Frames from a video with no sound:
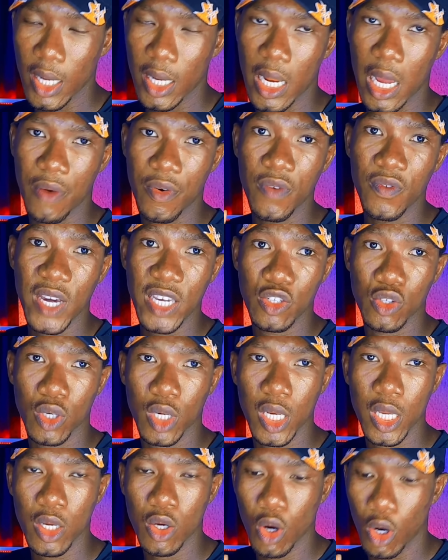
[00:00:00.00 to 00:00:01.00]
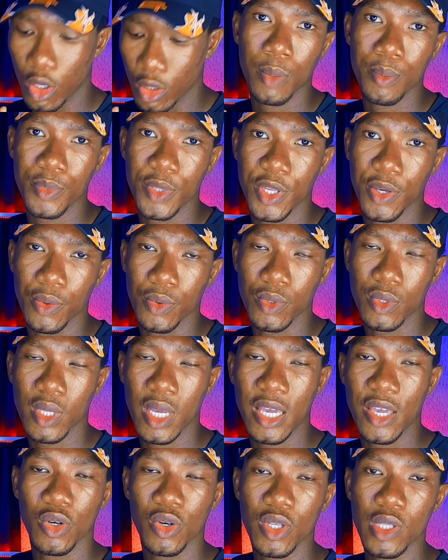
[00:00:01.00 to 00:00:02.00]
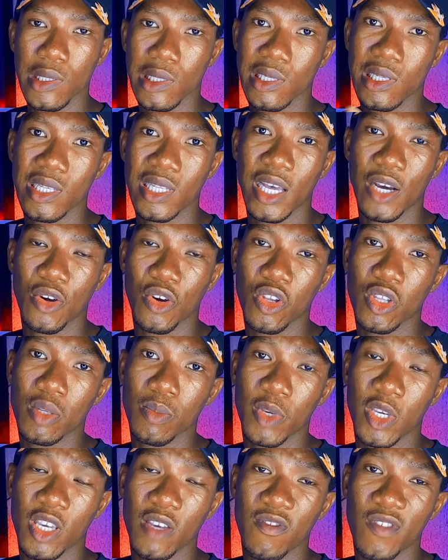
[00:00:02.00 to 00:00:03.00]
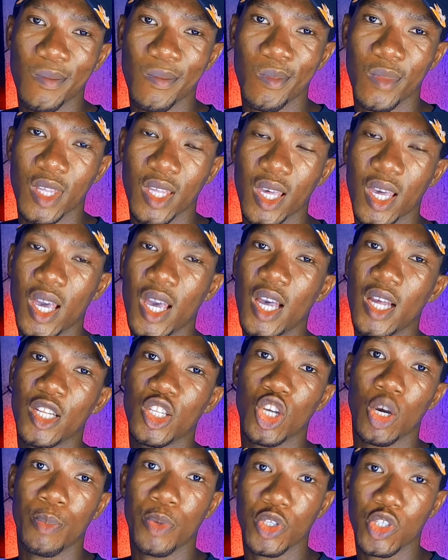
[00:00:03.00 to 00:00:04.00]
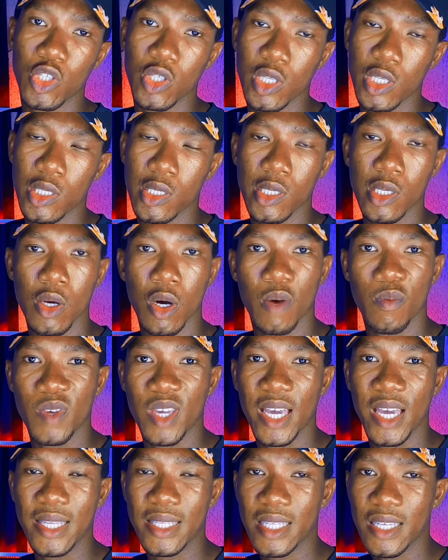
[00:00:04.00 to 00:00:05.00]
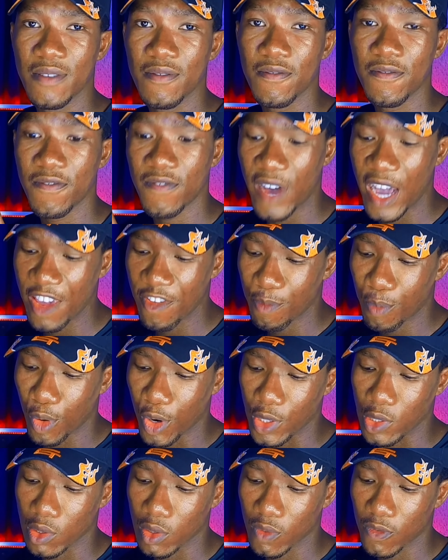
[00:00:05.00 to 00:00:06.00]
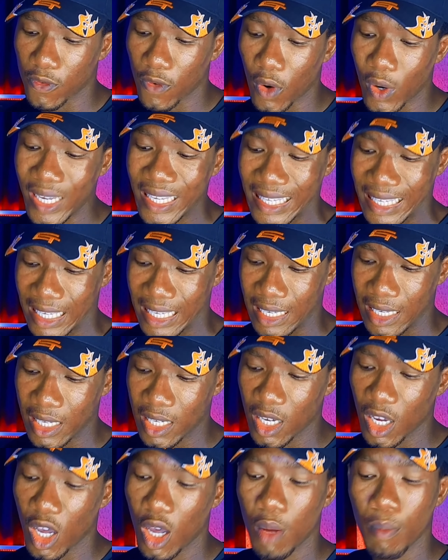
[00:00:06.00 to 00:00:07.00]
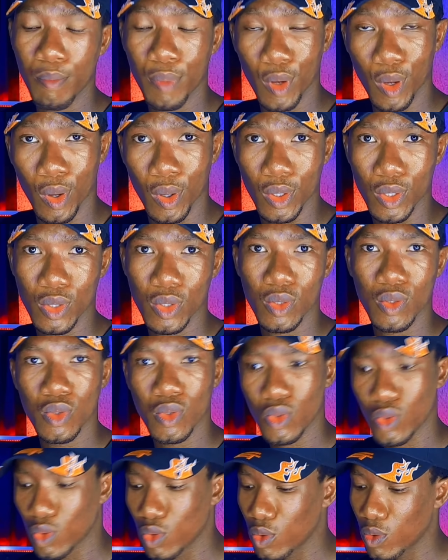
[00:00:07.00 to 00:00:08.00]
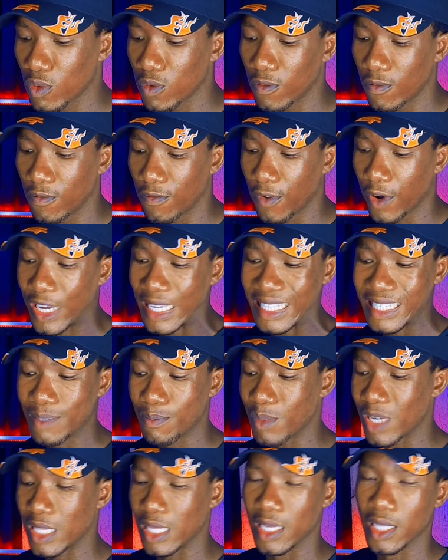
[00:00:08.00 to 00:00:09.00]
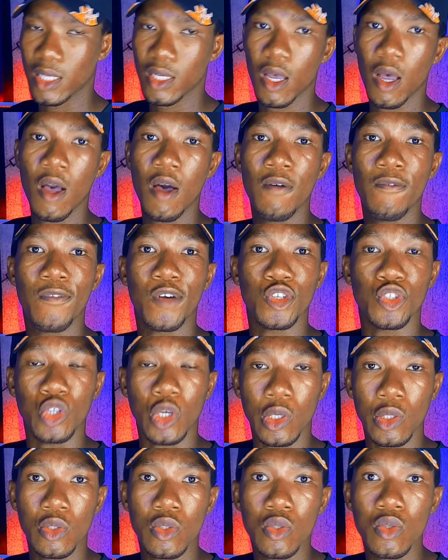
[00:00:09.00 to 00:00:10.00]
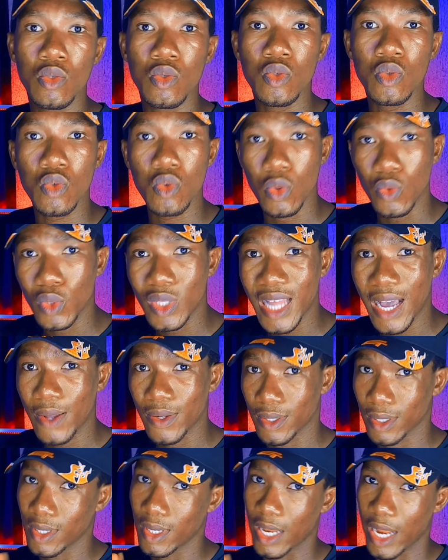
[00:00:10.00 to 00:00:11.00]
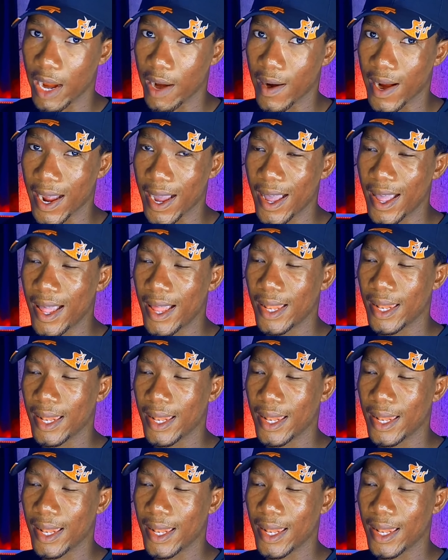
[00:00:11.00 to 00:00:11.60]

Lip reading: Now if I should click top deals, you're going to see they are going to be giving me the opportunity of getting 5.4 gig plus 2 voice minutes for just 2,000 naira.